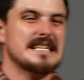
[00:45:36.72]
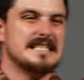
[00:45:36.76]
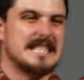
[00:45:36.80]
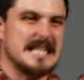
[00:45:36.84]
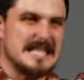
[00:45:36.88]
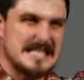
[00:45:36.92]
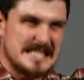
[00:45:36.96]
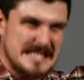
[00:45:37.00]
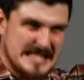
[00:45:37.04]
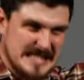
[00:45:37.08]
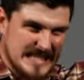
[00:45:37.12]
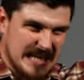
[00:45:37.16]

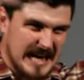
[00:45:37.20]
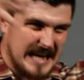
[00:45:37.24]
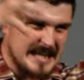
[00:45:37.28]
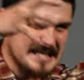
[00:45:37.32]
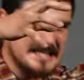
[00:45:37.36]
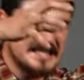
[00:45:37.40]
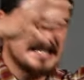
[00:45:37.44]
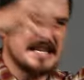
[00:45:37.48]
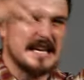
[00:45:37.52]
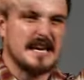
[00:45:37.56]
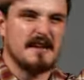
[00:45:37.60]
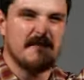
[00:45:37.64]

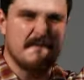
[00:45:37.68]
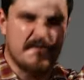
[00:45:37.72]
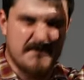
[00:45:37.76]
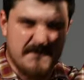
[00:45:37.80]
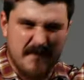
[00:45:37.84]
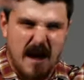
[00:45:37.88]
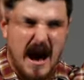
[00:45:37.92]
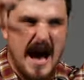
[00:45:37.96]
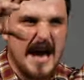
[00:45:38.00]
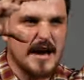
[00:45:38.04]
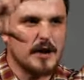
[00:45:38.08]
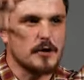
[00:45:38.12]
disgusting,
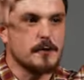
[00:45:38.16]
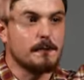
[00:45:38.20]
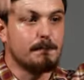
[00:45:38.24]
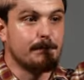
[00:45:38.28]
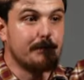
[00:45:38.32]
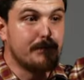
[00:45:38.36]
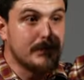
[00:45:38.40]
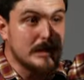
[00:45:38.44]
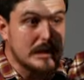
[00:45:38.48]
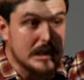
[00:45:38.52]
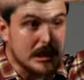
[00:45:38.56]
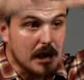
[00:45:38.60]
vile
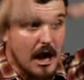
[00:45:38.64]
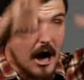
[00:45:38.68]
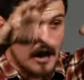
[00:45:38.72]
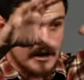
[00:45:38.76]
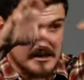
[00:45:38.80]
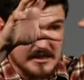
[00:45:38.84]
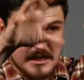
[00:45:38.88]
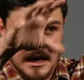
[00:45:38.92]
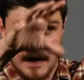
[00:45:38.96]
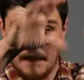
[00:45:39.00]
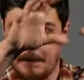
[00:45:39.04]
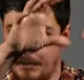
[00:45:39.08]

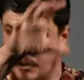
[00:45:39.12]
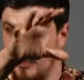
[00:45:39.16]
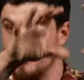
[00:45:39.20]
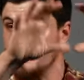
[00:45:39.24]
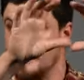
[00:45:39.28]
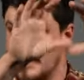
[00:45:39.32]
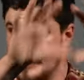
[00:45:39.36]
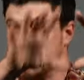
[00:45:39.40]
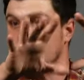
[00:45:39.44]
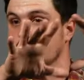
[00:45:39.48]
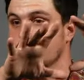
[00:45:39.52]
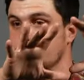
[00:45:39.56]
blot
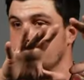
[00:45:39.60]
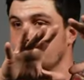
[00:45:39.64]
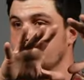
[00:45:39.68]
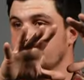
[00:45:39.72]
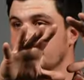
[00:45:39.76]
upon him